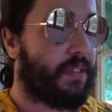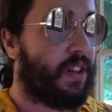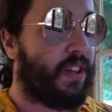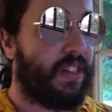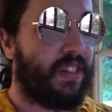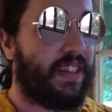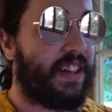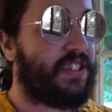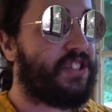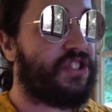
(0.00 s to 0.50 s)

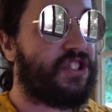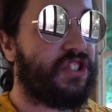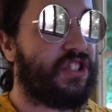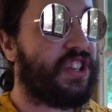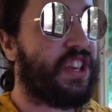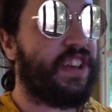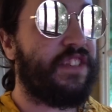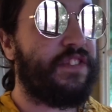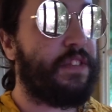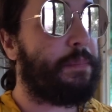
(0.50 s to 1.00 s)
let's just
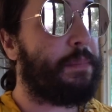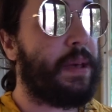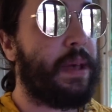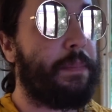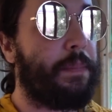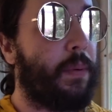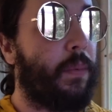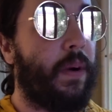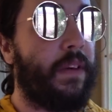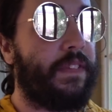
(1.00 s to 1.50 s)
give the
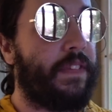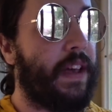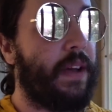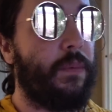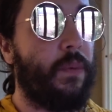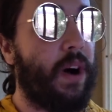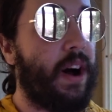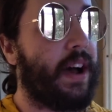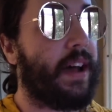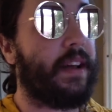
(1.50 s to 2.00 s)
people what they
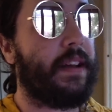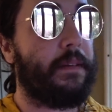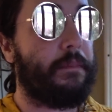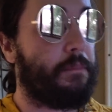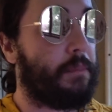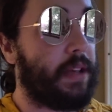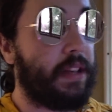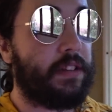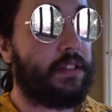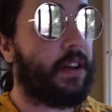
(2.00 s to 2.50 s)
want.
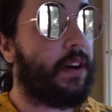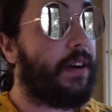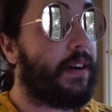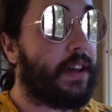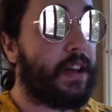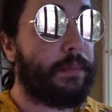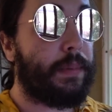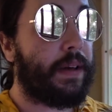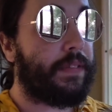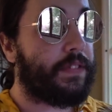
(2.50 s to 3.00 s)
Me
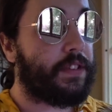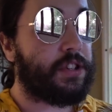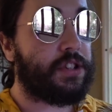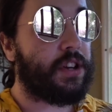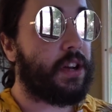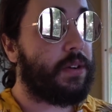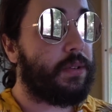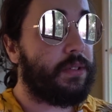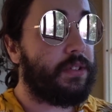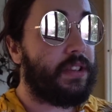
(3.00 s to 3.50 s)
talking about the
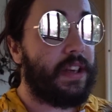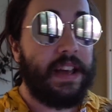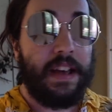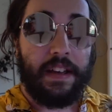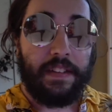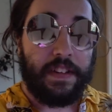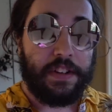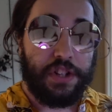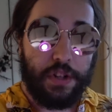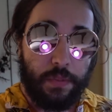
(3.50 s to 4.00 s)
shows
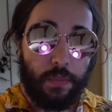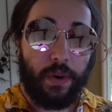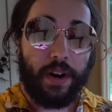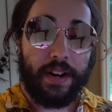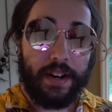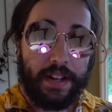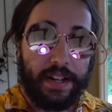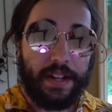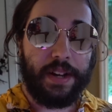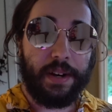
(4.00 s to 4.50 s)
that you want
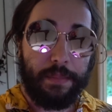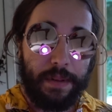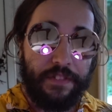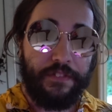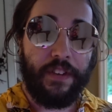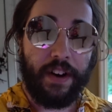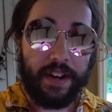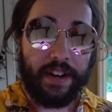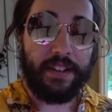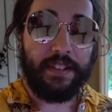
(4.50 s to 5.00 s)
to hear me
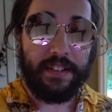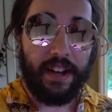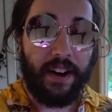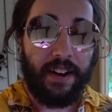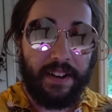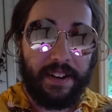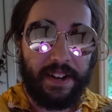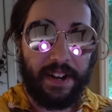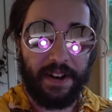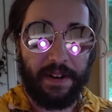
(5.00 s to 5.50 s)
fucking
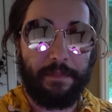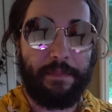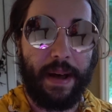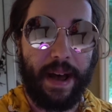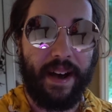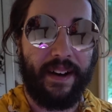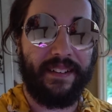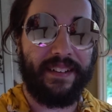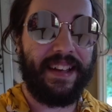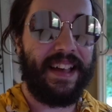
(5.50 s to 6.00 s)
talking
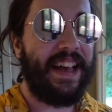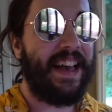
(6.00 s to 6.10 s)
about.